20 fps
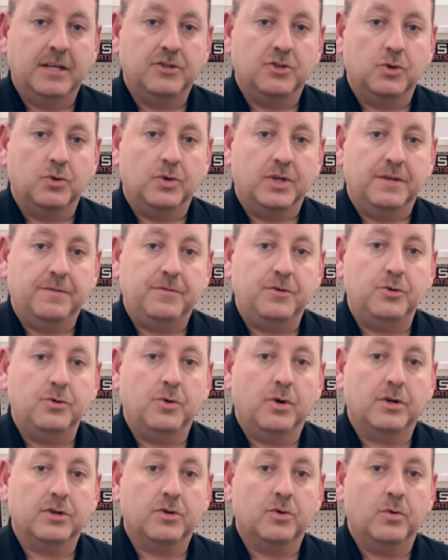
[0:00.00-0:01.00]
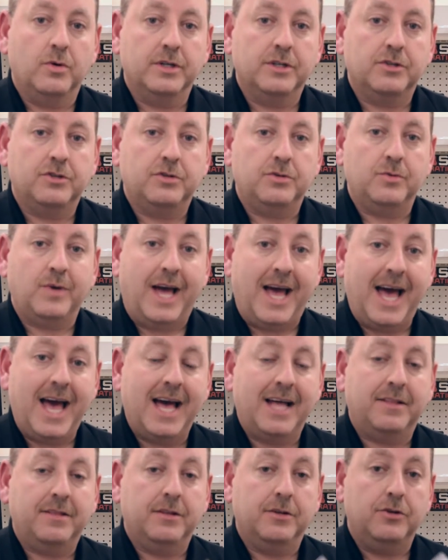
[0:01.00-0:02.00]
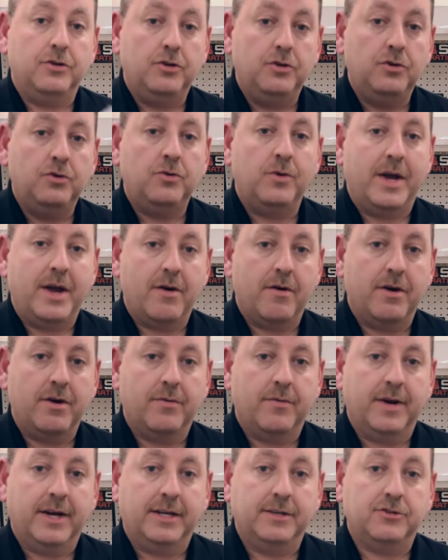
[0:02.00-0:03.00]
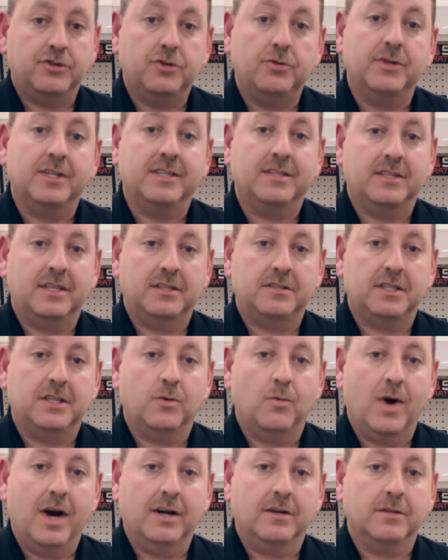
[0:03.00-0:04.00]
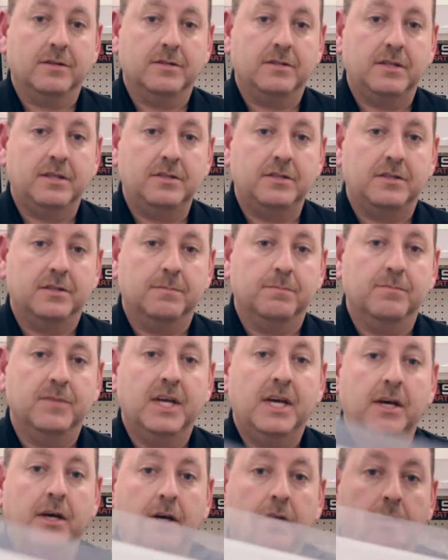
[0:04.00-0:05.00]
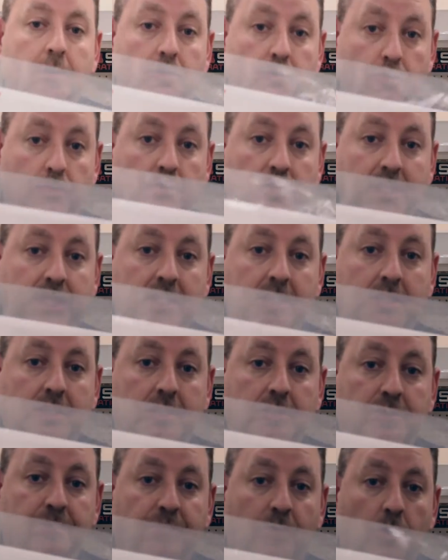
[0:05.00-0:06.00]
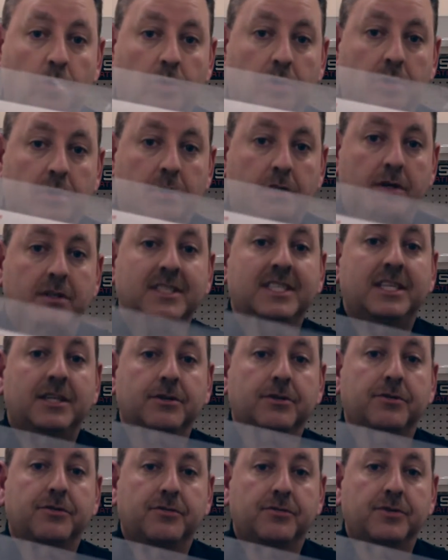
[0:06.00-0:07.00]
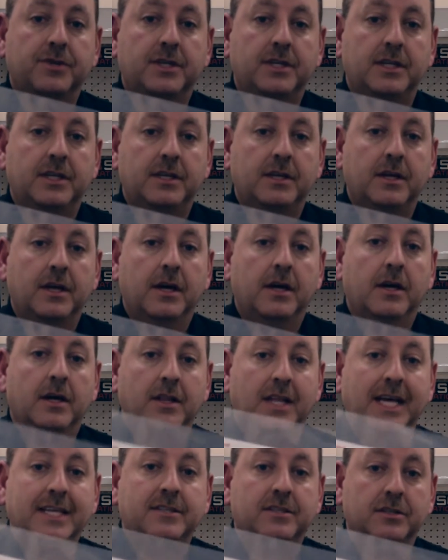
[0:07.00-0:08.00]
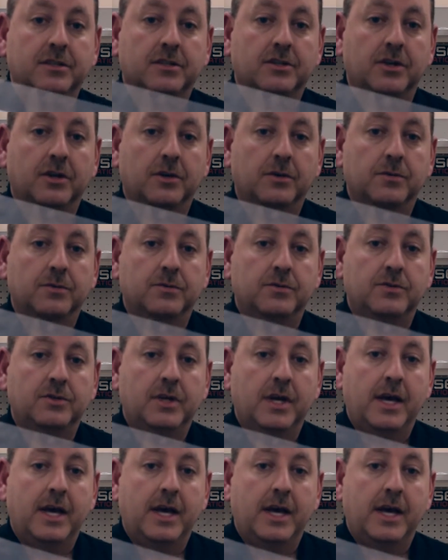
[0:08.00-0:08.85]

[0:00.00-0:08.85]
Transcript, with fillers: So if you are going to add the new AreaRAEs to an existing wireless system, you'll need these four tier three license codes.